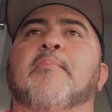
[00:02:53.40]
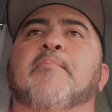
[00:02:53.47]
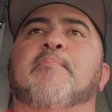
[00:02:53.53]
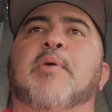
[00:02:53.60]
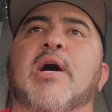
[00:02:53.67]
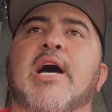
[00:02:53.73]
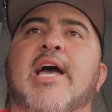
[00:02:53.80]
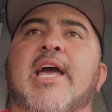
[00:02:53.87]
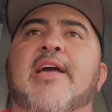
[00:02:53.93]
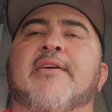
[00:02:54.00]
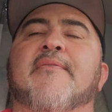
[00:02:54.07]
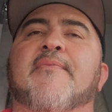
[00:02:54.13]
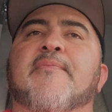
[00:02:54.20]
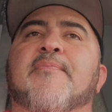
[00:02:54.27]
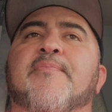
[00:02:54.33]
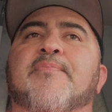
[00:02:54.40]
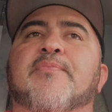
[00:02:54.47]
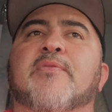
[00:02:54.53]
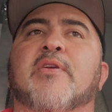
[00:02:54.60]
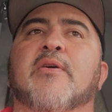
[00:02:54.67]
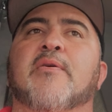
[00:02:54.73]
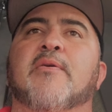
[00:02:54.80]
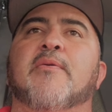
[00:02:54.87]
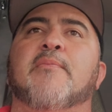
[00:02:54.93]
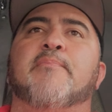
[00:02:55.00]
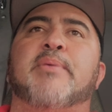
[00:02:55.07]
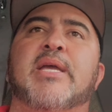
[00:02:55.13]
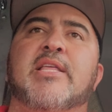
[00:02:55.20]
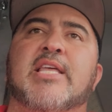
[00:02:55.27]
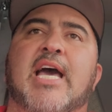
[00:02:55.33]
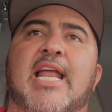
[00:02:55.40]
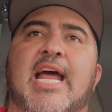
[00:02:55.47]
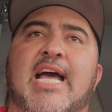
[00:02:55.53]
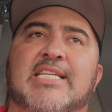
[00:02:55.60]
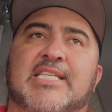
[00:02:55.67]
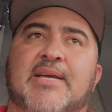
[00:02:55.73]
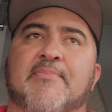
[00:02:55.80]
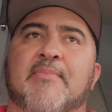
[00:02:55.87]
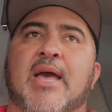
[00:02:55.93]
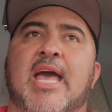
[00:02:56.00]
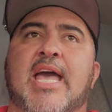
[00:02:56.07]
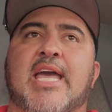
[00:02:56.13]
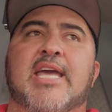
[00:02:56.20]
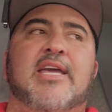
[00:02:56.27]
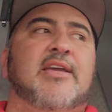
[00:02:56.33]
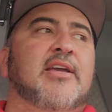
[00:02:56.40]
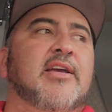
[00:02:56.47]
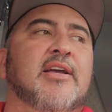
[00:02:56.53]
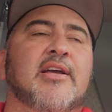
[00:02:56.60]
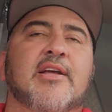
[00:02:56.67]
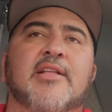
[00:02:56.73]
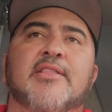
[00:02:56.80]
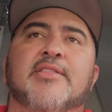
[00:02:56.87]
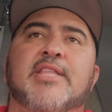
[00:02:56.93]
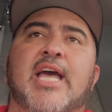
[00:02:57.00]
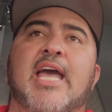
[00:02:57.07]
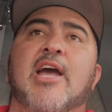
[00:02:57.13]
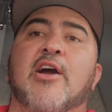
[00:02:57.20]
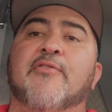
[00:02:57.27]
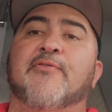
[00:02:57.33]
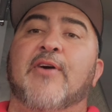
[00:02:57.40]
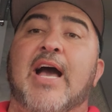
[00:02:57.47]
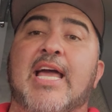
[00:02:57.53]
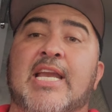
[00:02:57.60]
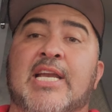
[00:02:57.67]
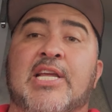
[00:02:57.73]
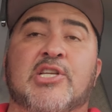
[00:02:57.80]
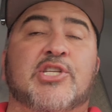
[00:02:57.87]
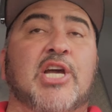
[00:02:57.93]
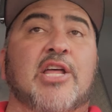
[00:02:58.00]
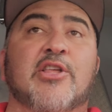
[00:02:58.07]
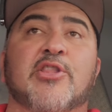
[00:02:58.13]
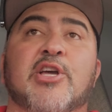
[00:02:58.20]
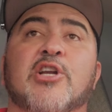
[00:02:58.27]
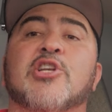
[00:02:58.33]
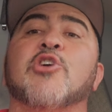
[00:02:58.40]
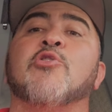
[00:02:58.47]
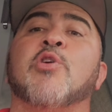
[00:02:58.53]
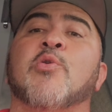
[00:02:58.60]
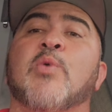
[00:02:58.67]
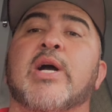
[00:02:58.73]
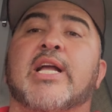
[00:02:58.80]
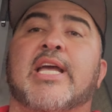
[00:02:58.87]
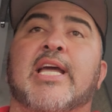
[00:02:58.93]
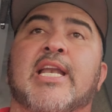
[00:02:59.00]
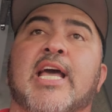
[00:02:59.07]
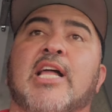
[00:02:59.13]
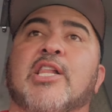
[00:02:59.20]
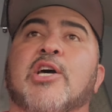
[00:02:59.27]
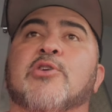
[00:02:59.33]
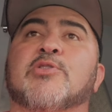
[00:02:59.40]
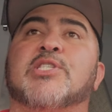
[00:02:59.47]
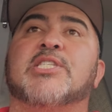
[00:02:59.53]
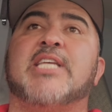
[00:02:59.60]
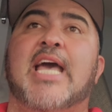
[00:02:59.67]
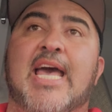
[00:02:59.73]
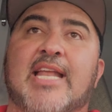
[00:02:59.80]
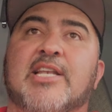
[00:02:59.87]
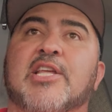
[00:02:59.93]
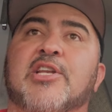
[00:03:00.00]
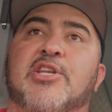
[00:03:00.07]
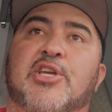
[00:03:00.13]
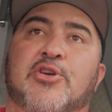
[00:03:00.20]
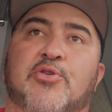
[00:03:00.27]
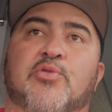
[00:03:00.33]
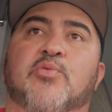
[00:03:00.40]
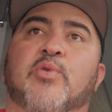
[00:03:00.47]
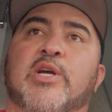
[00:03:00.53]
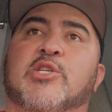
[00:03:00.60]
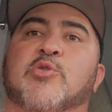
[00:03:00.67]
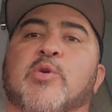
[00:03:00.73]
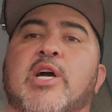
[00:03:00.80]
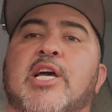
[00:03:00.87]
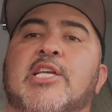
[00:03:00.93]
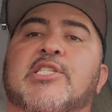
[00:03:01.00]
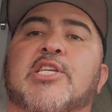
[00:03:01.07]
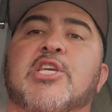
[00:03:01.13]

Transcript: But be that as it may, they are fighting each other. They're doing what Canelo said to do, which was,